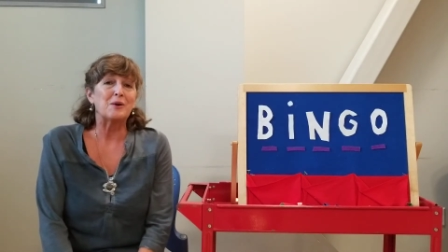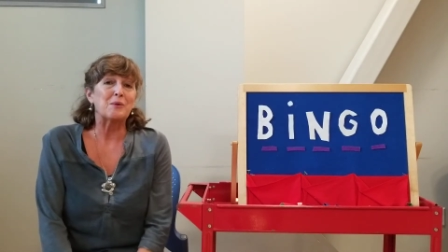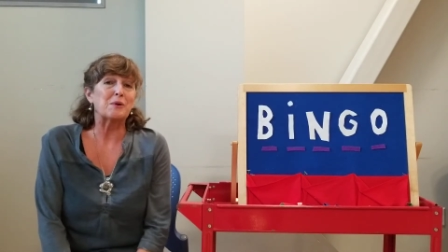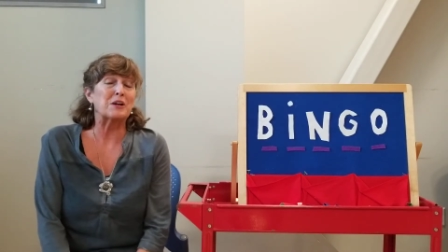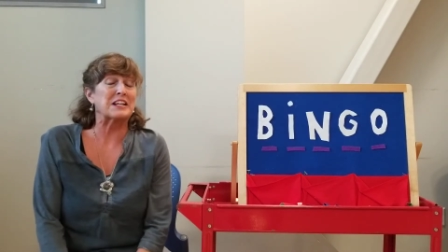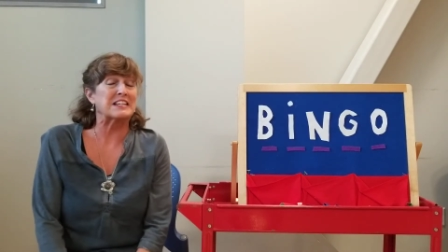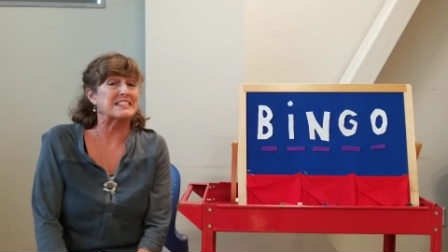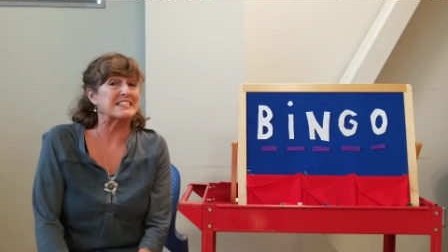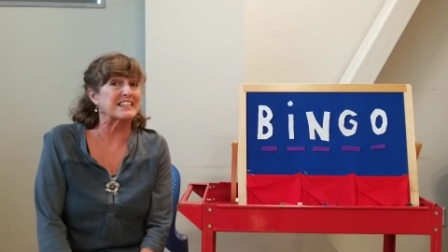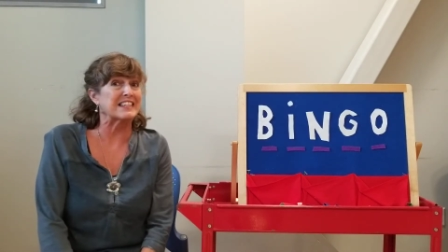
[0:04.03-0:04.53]

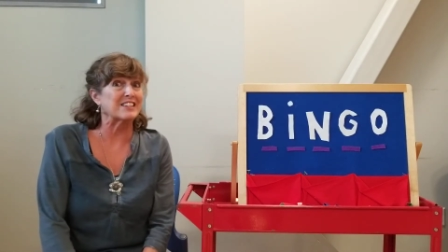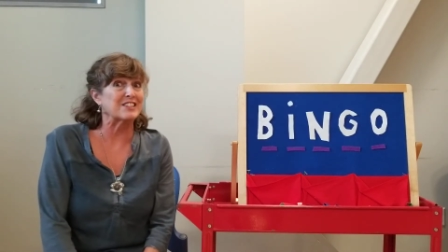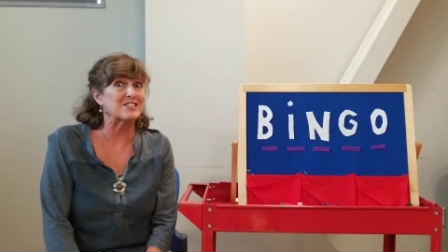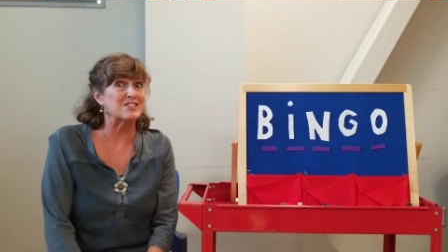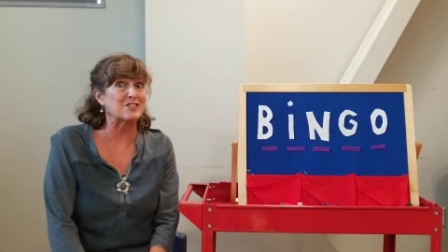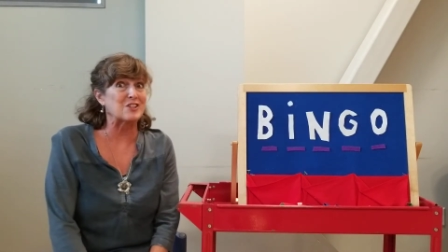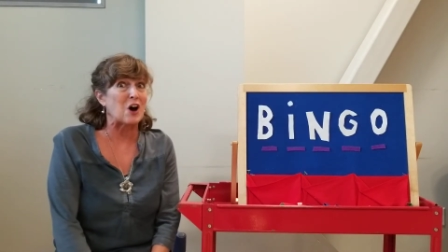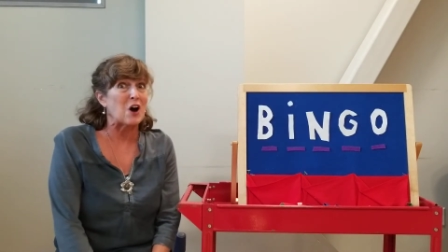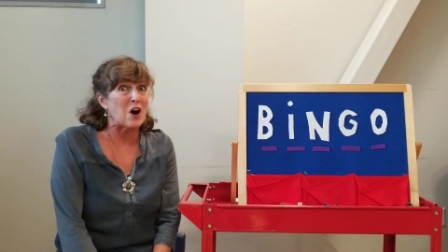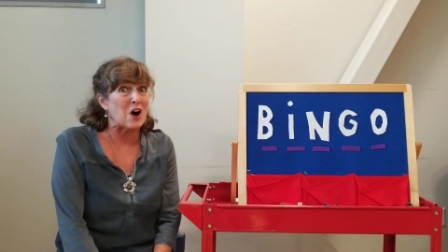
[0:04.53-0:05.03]
We're going to sing a
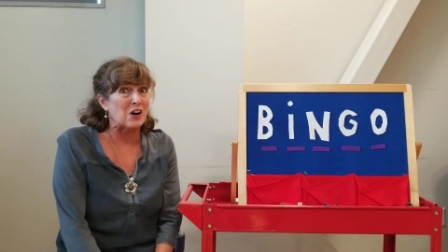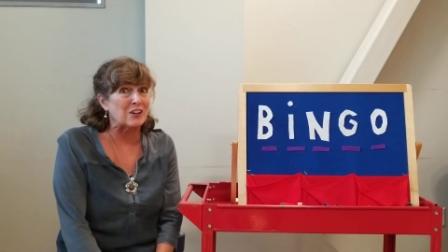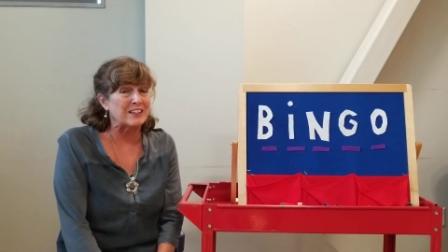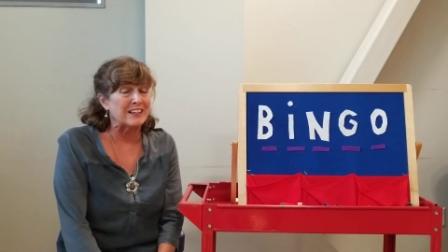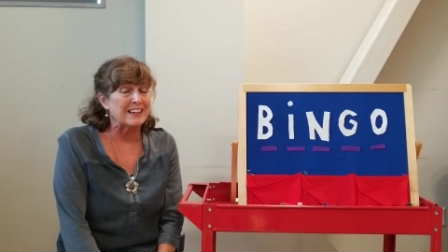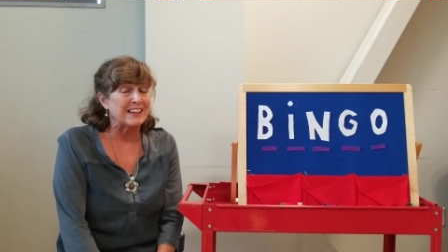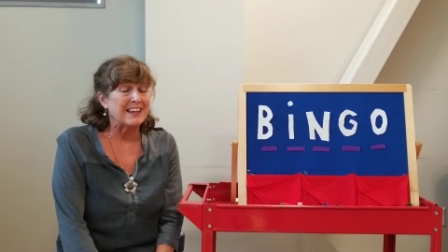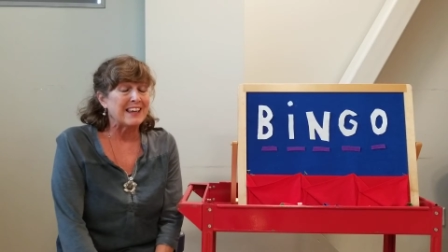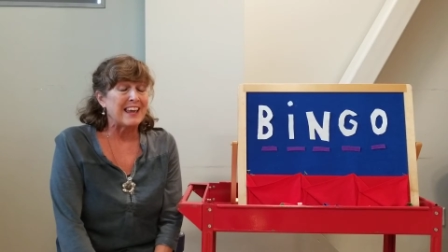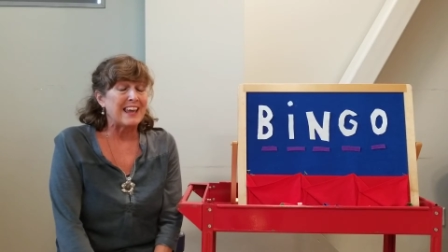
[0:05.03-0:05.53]
song,
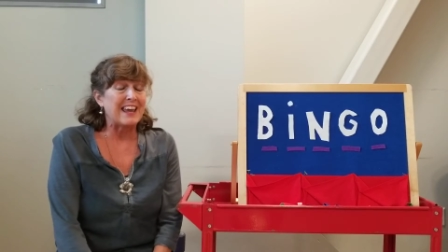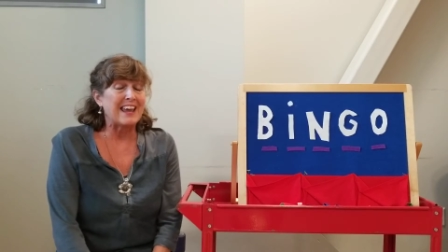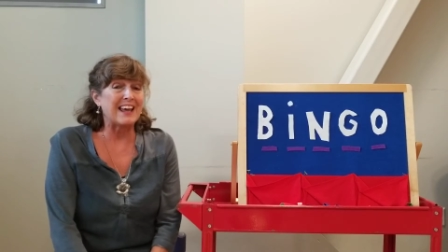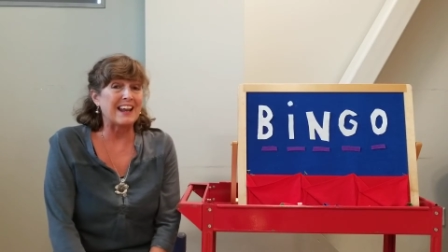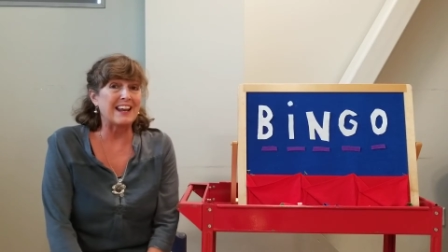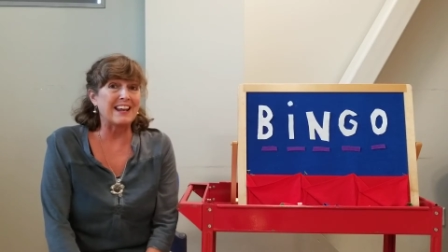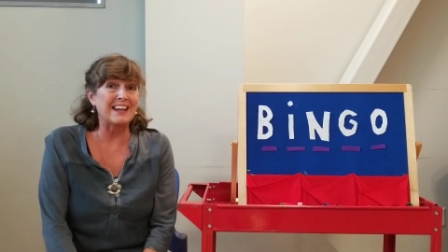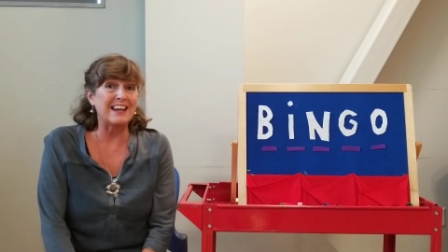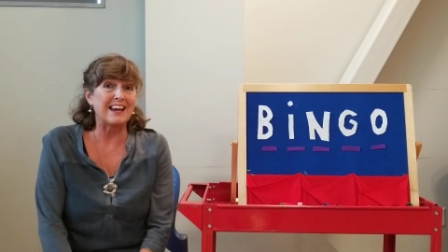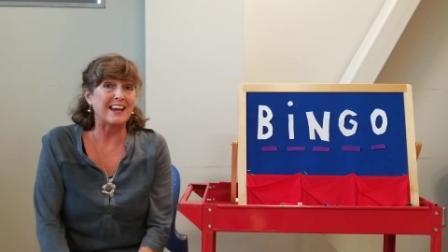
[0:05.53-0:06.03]

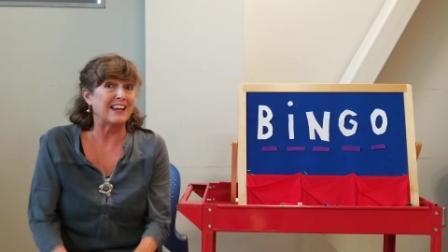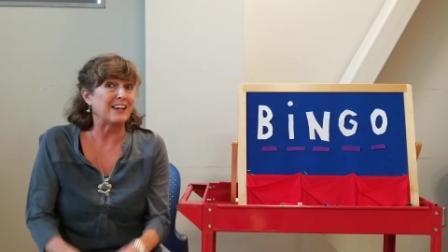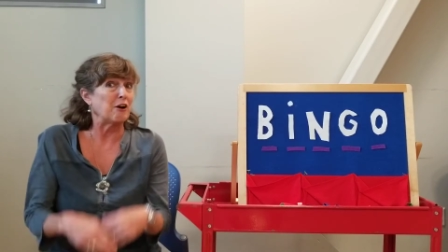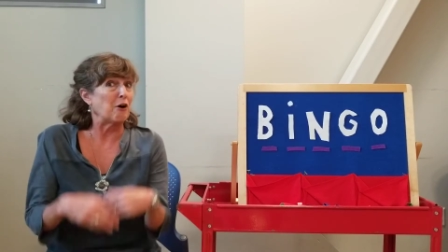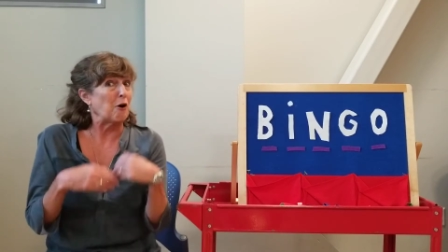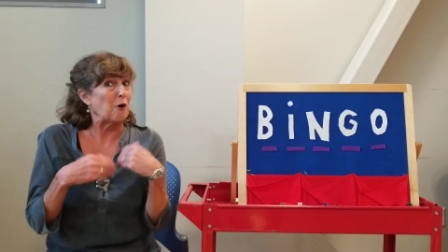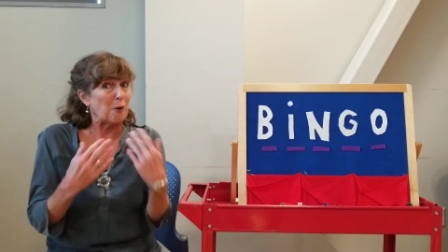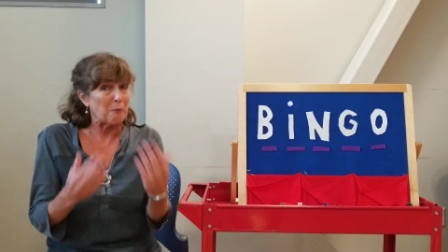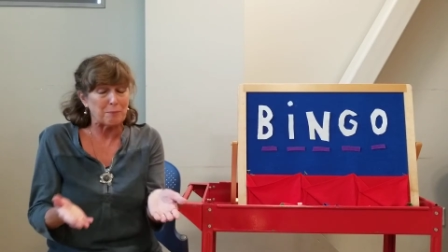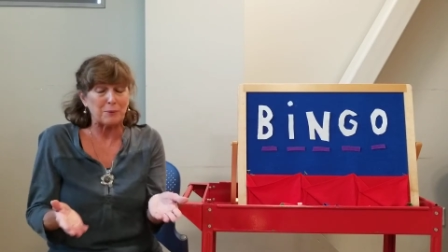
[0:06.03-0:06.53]
and I
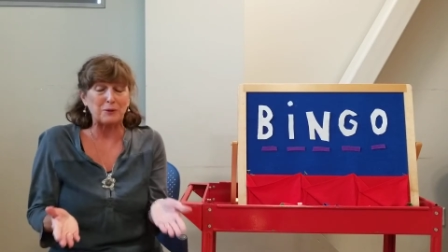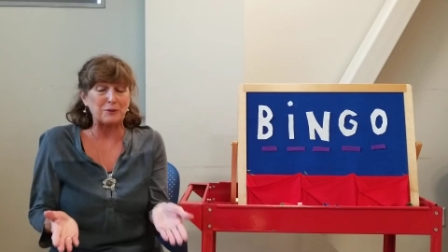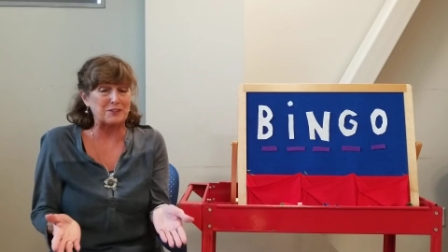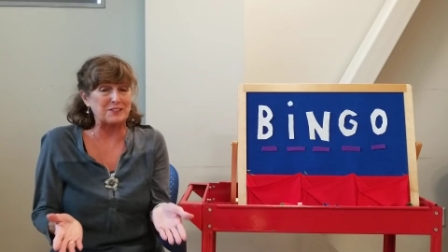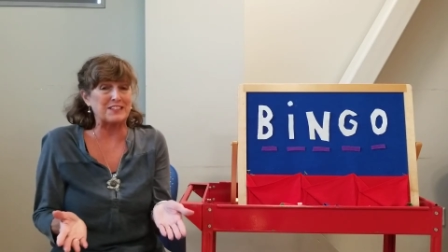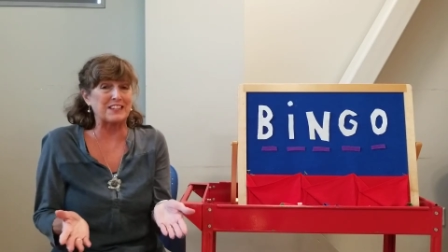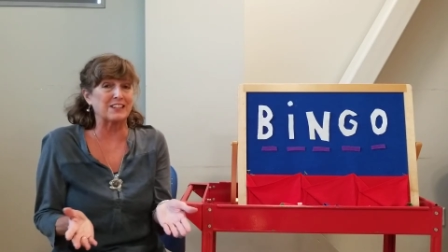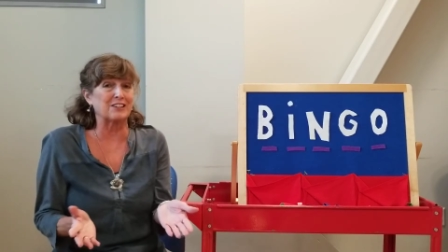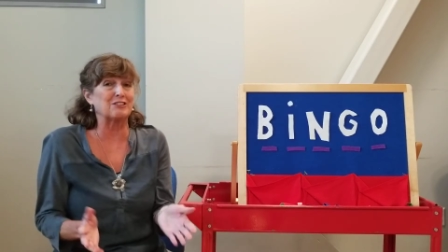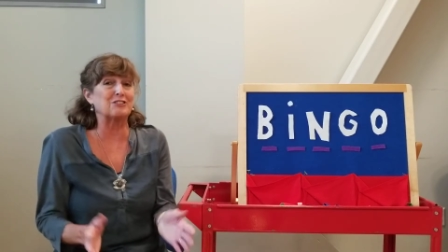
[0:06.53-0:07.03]
hope you'll
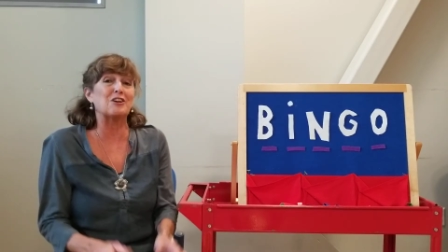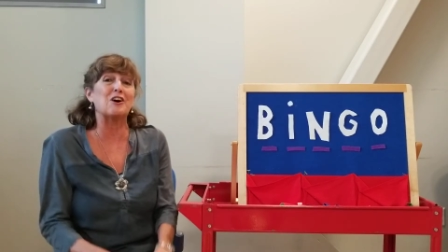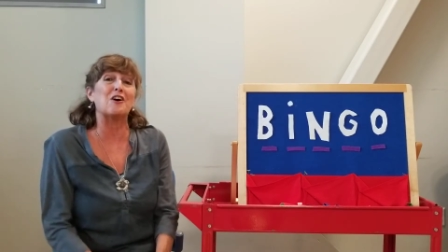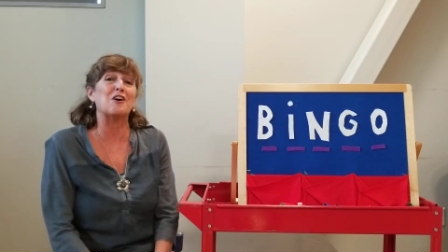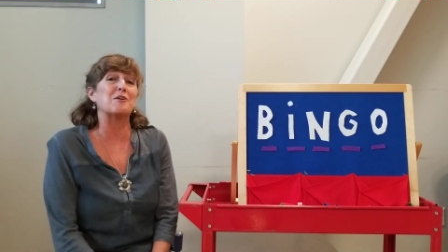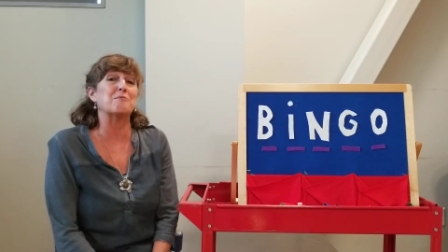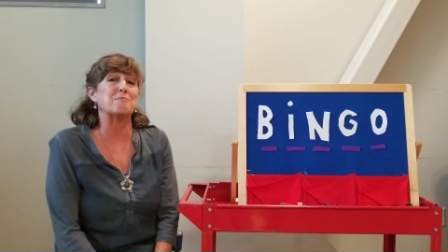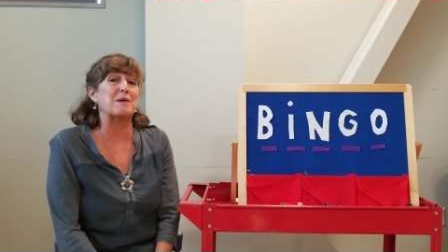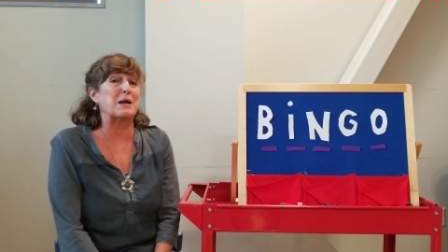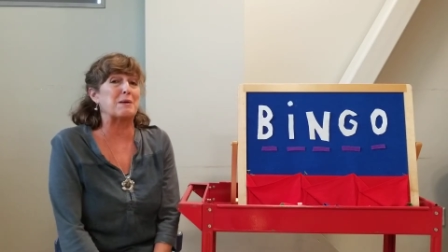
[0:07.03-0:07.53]
sing
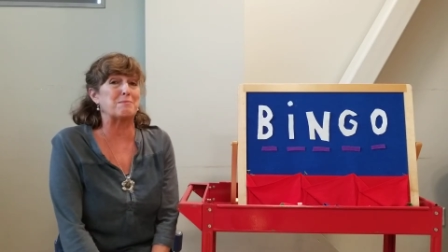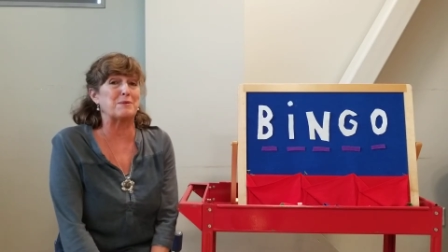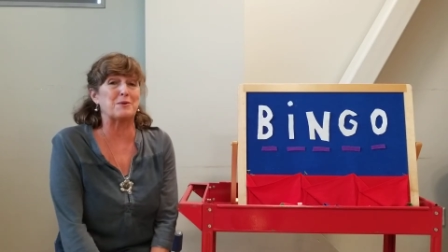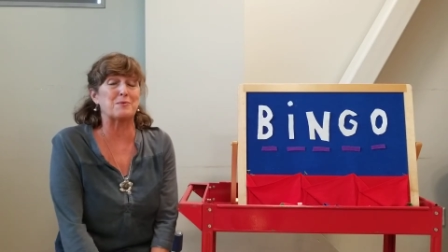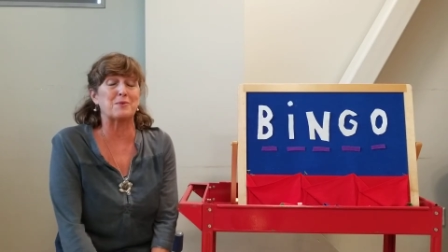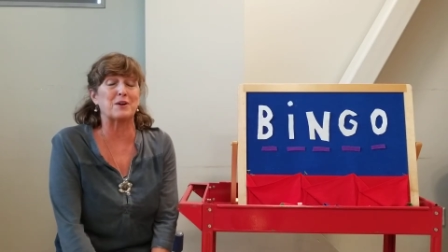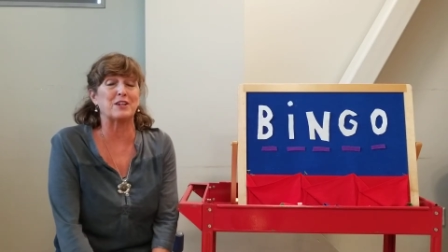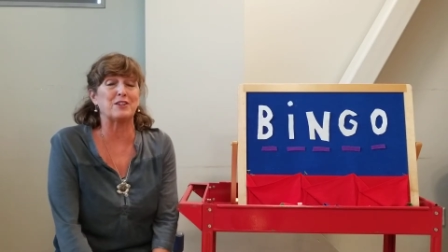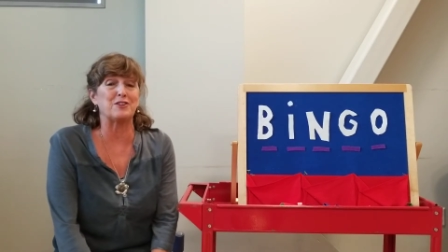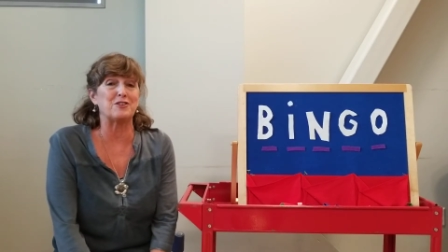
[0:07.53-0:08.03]
along. It might be
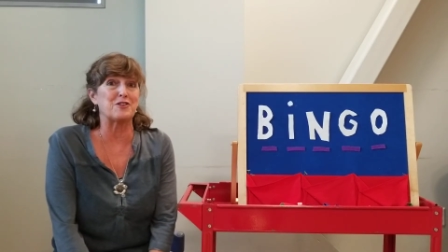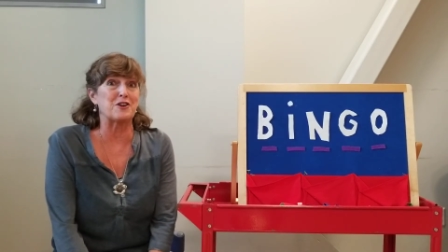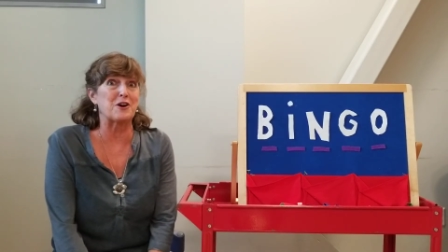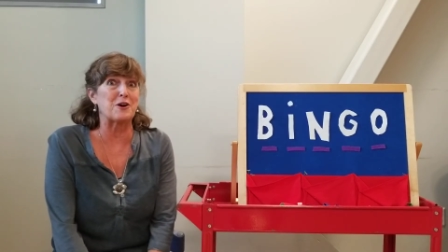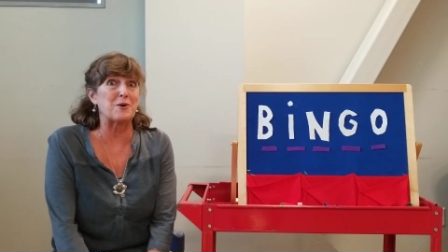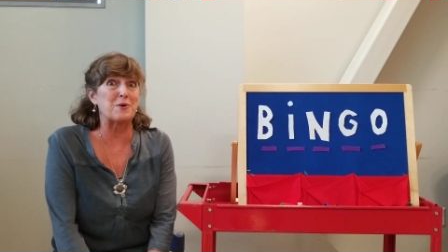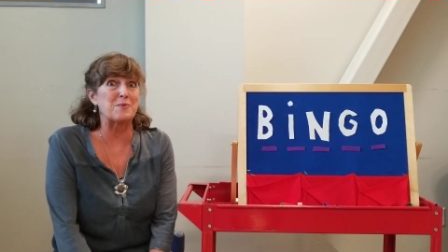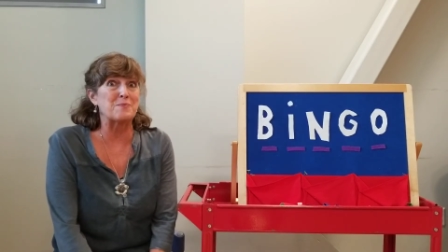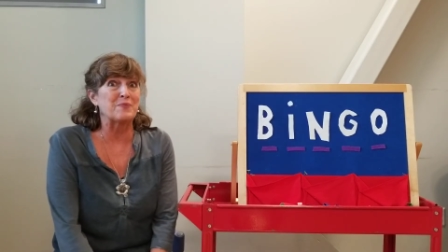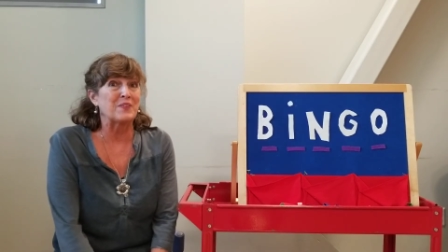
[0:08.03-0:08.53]
one you
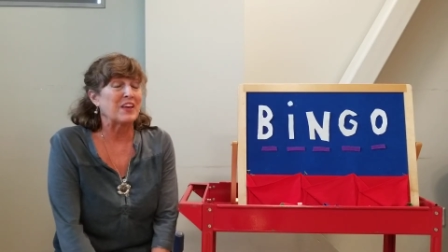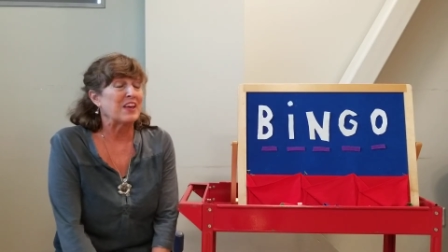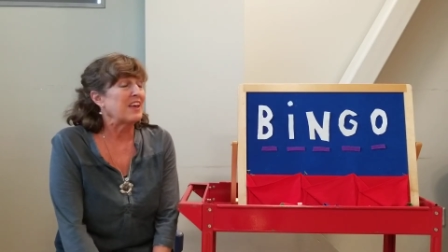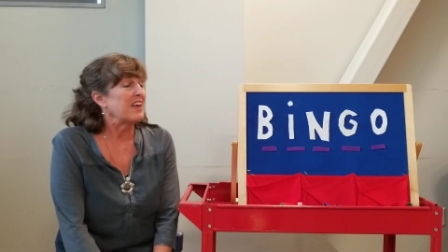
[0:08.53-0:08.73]
know.